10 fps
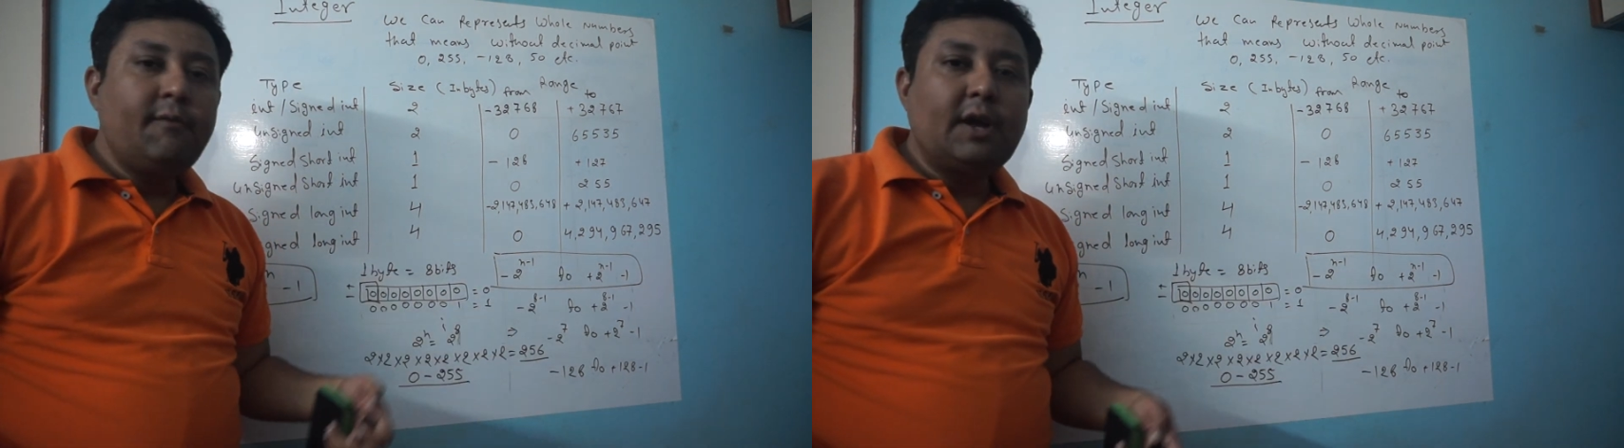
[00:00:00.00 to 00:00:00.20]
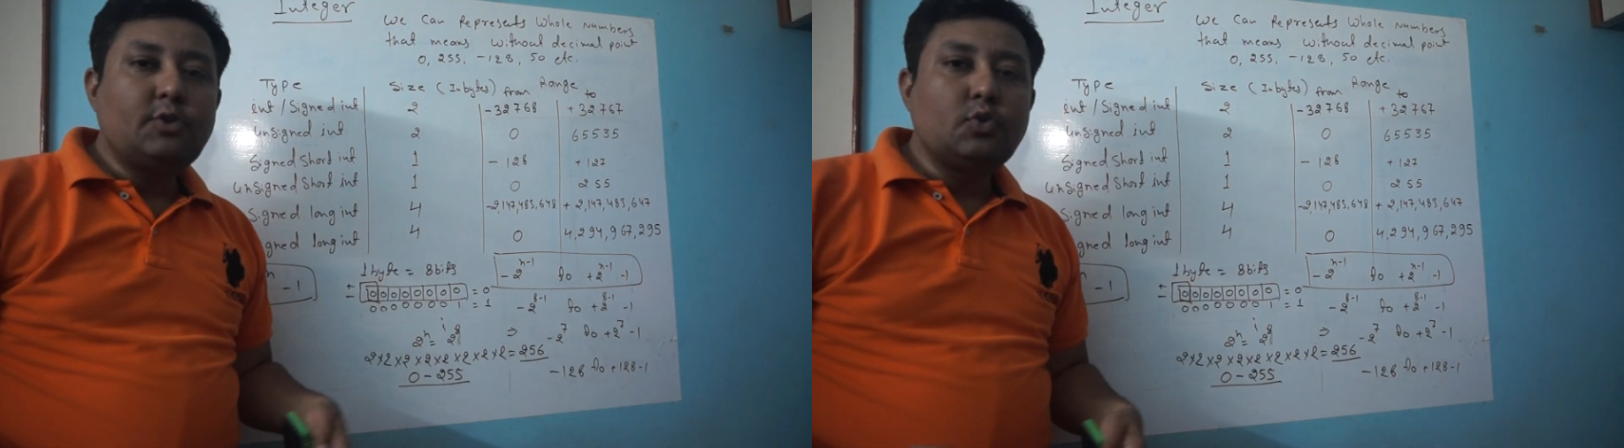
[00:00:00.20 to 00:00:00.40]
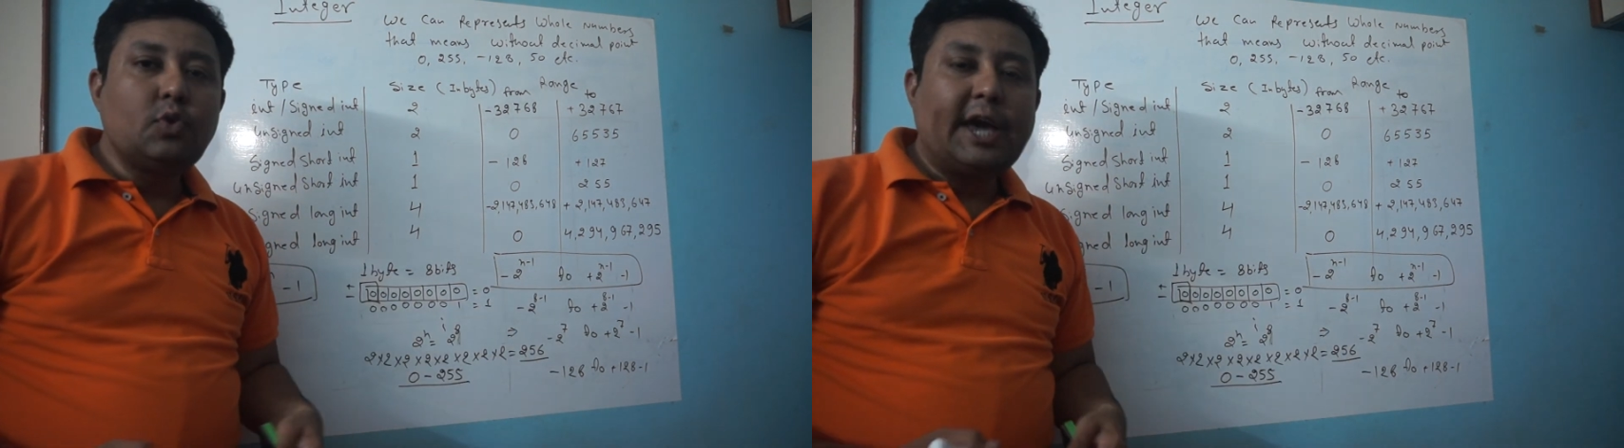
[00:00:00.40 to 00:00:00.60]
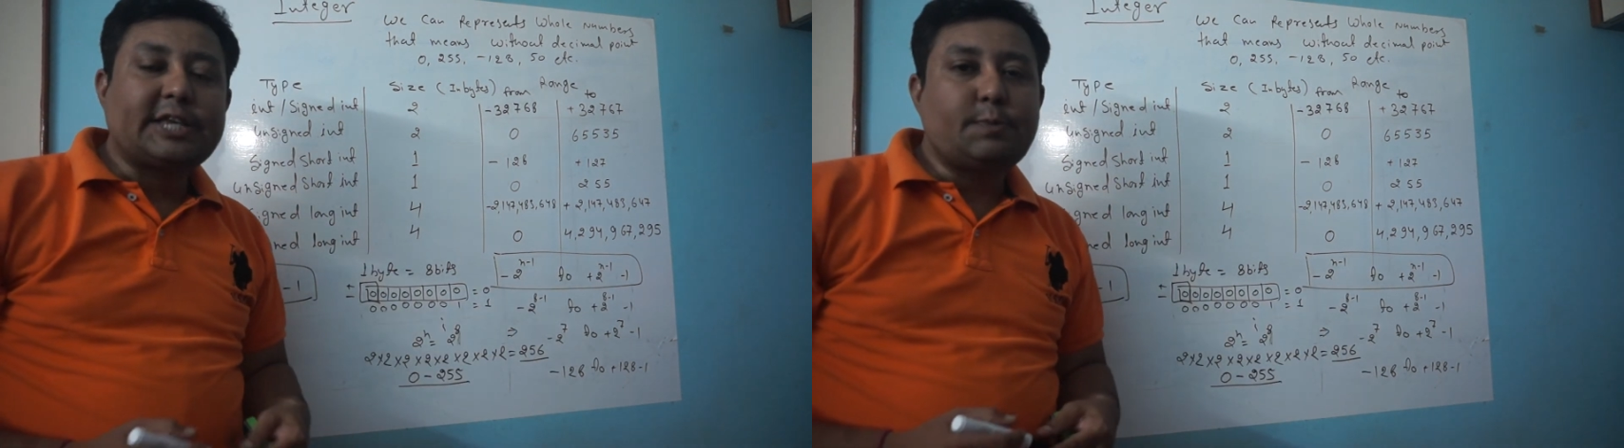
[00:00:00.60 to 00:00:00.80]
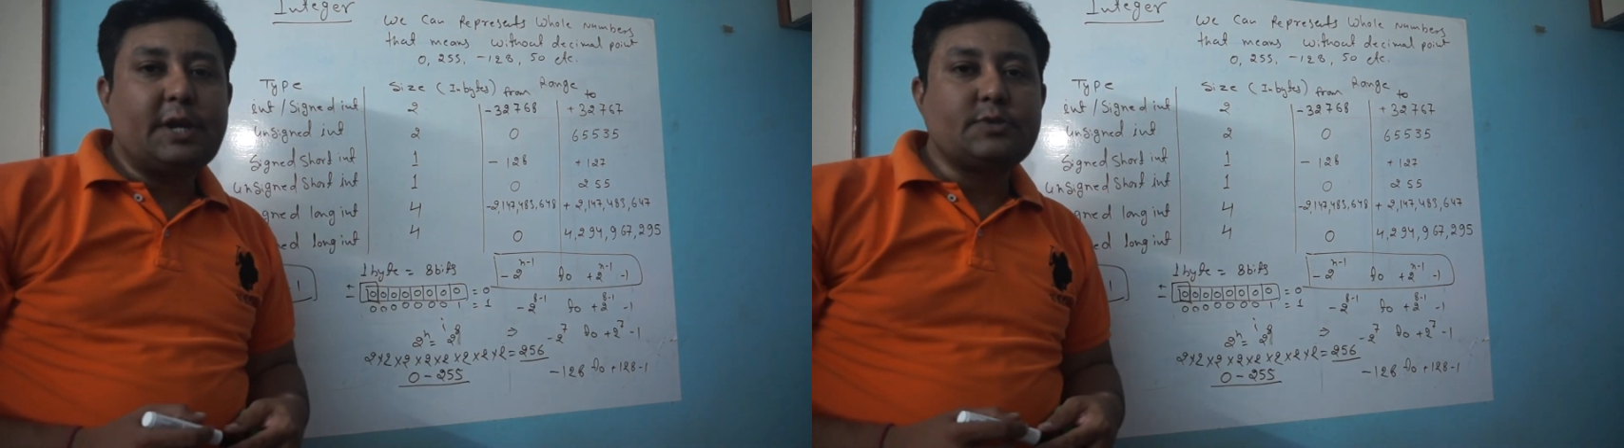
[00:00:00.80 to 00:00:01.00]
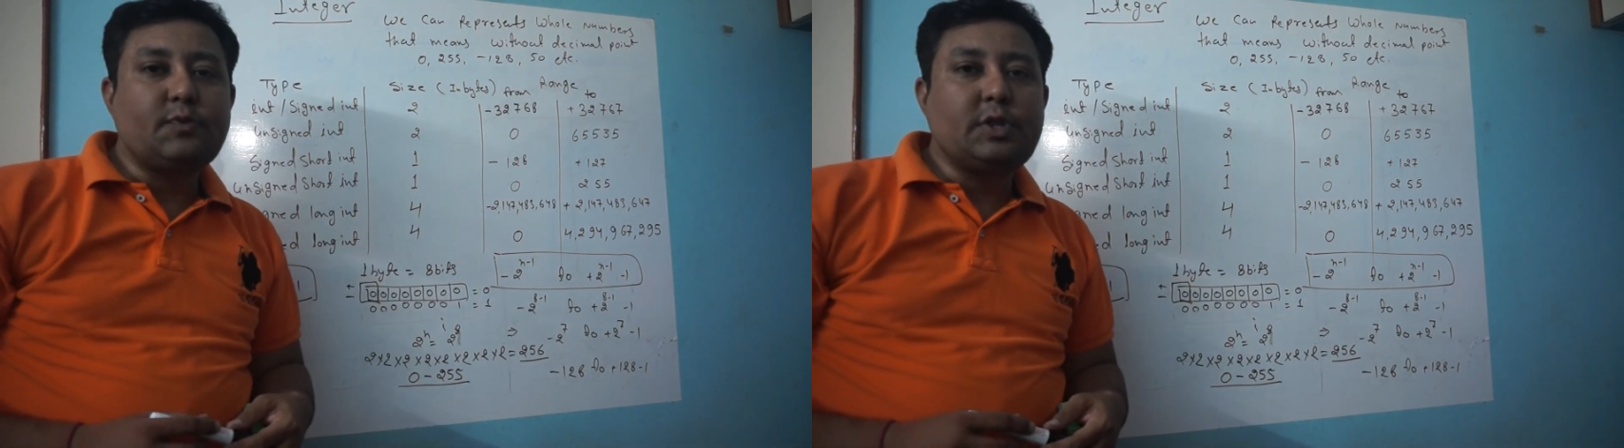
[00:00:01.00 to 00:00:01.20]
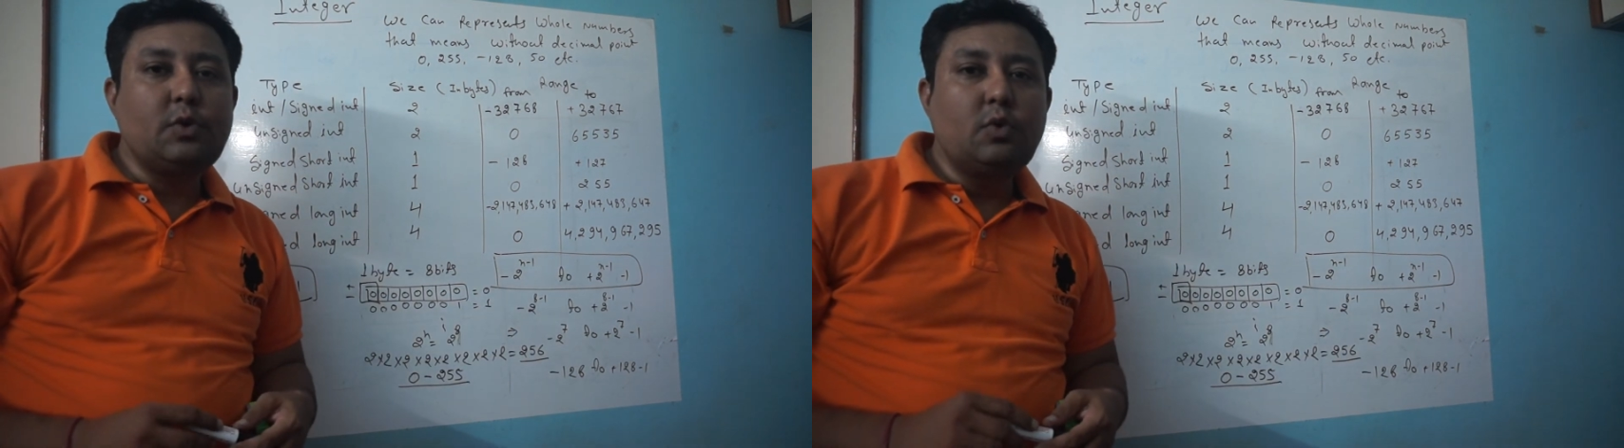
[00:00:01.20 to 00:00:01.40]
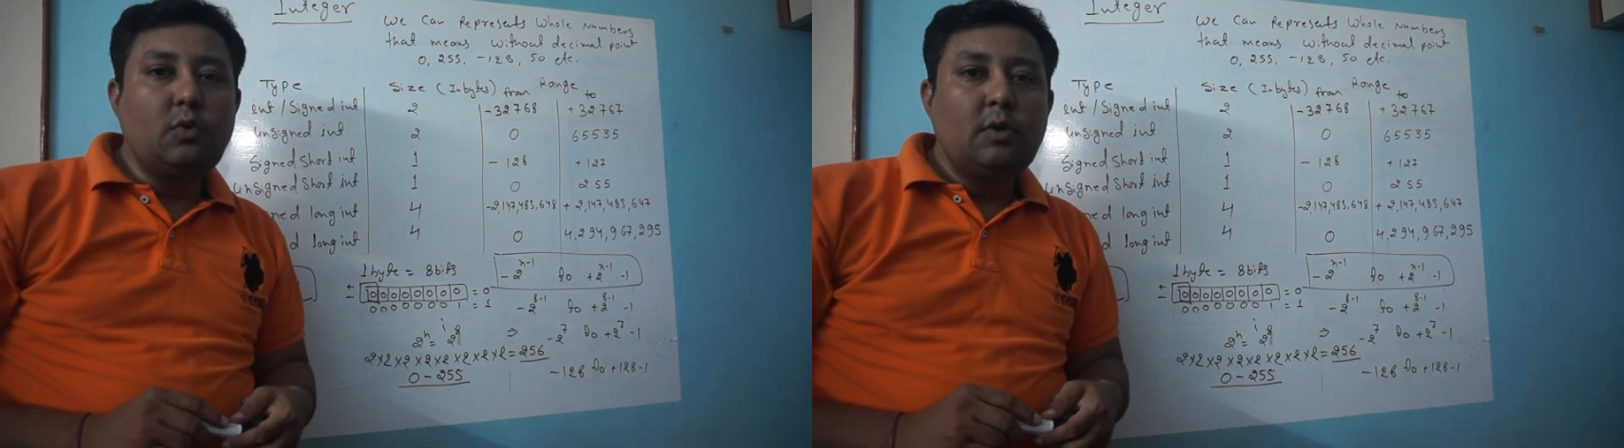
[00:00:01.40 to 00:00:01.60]
want to express with
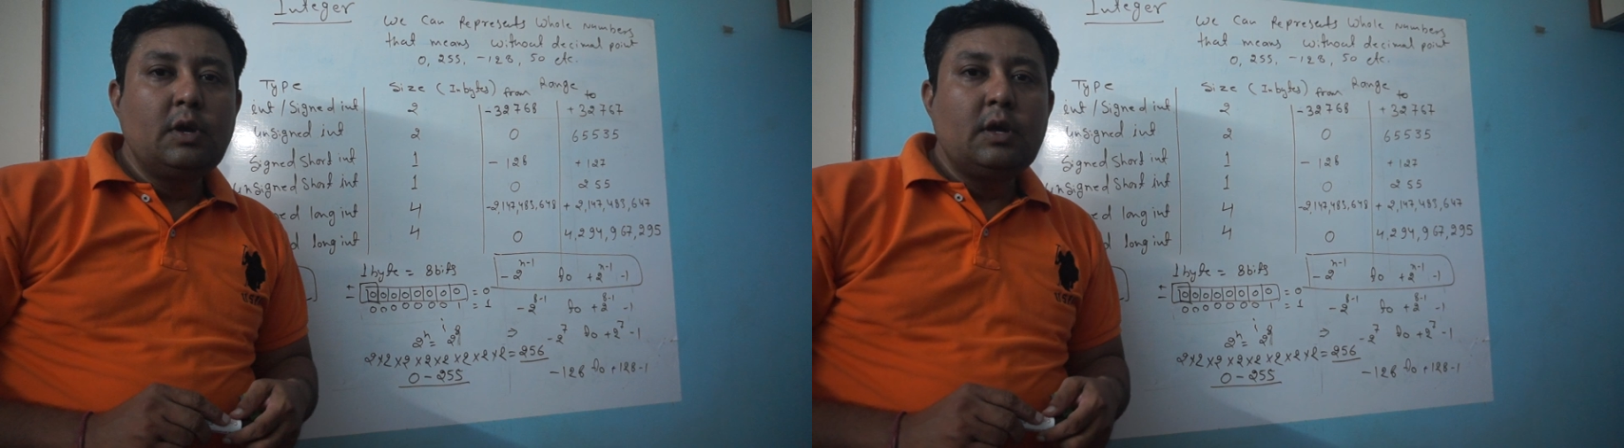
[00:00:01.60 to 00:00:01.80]
you.